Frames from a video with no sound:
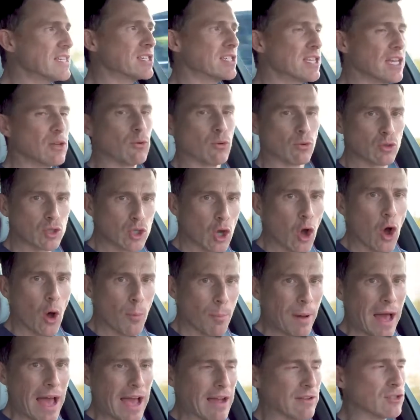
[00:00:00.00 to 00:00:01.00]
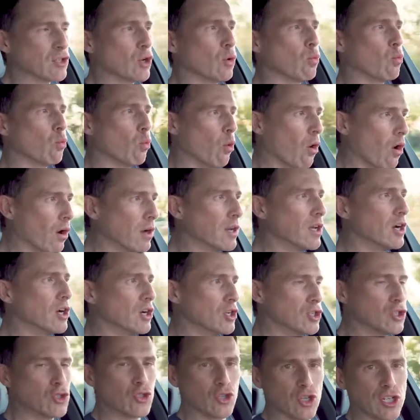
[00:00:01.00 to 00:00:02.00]
this thing will top out at
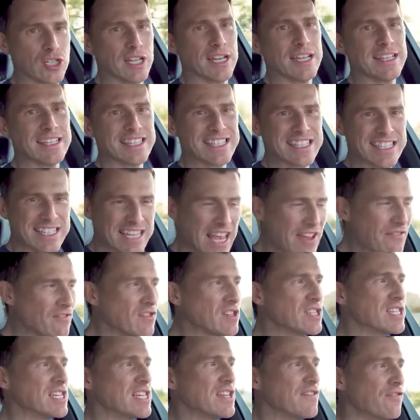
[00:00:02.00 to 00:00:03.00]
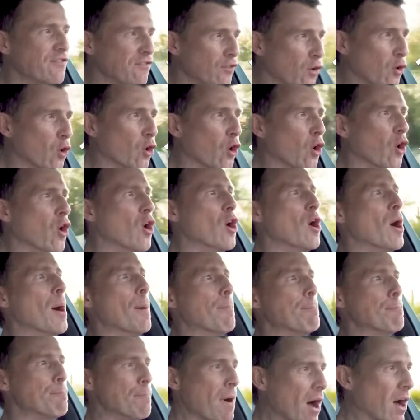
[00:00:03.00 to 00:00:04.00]
174
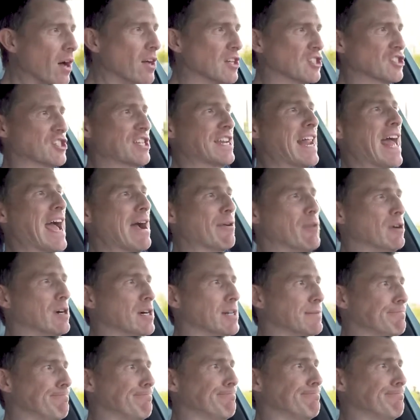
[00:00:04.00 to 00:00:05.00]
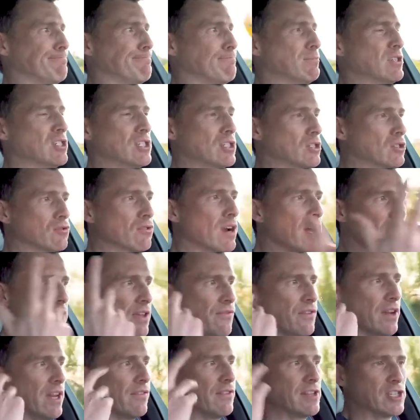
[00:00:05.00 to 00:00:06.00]
miles an hour, which is great
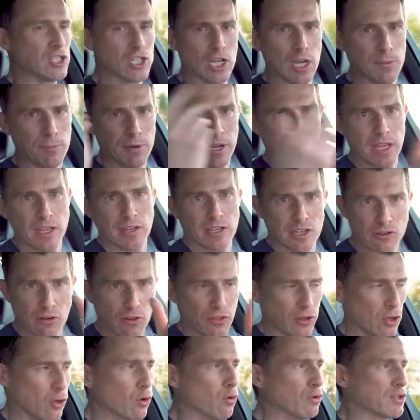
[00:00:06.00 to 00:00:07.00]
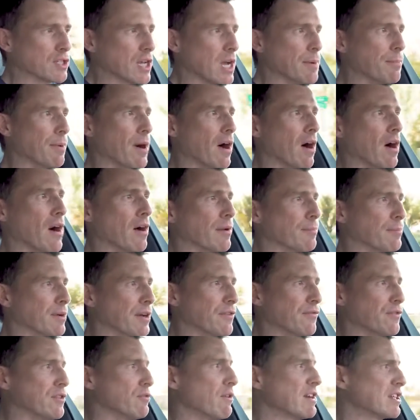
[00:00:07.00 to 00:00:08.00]
if you live in Germany and you're on the Autobahn,
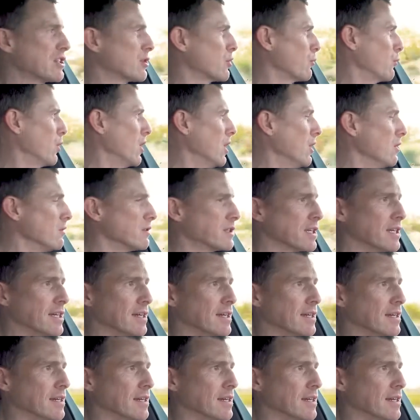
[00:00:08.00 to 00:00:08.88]
but for the rest of the world,